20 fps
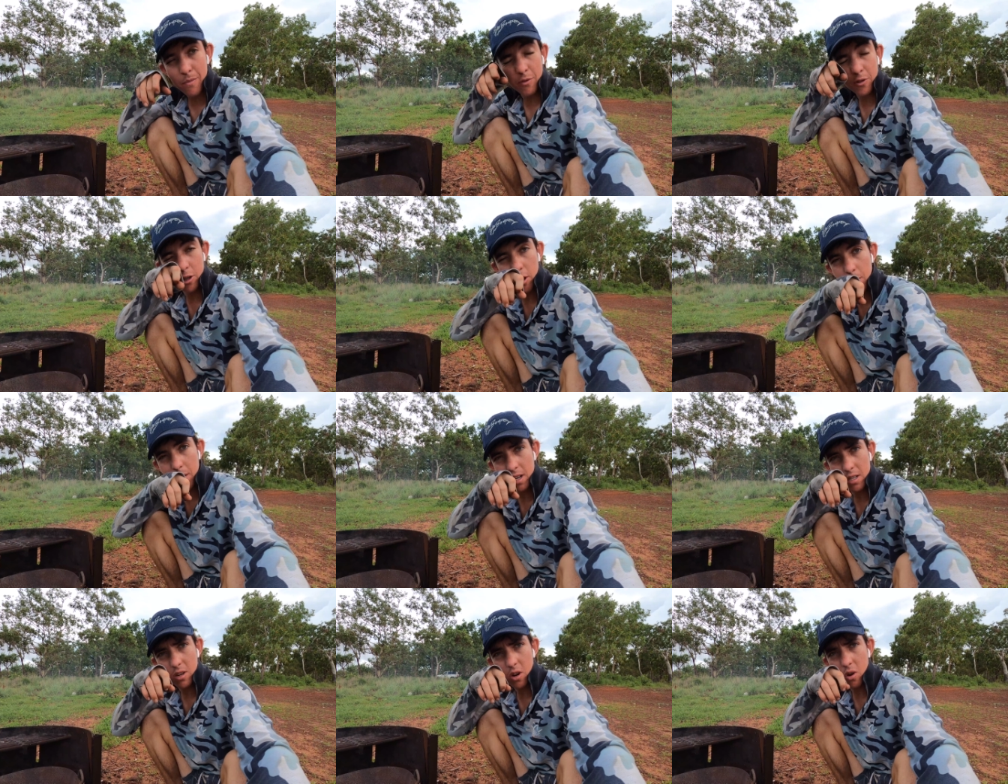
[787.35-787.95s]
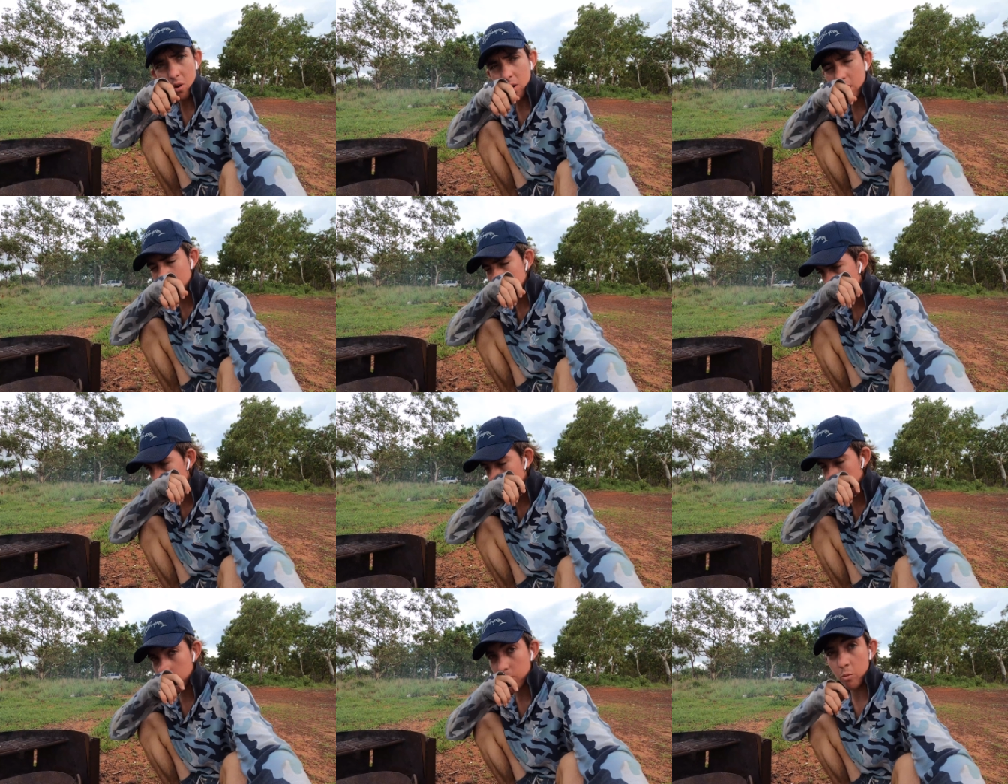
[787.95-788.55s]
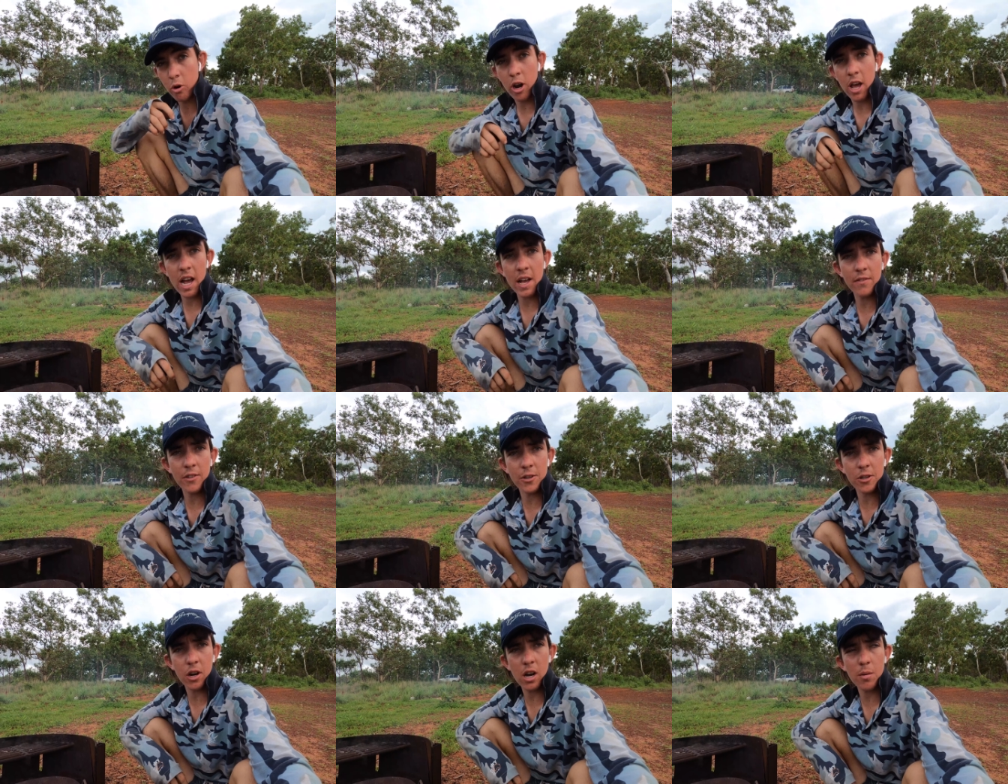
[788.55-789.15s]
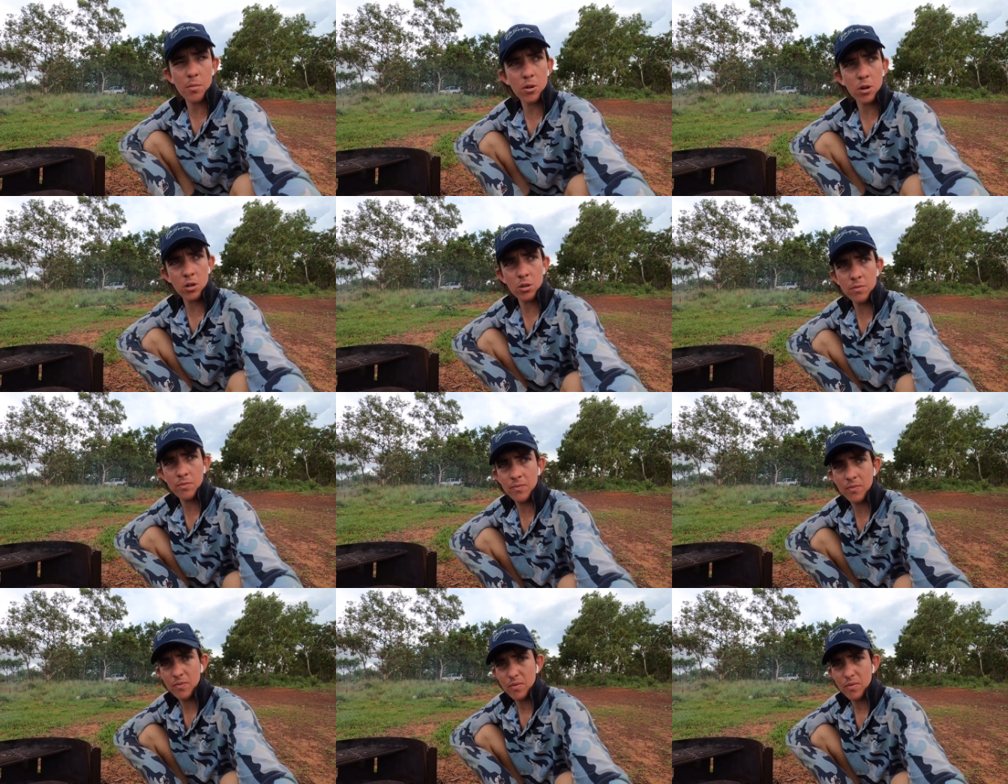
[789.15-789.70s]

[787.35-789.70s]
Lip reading: in for too much longer than what I had the timer on.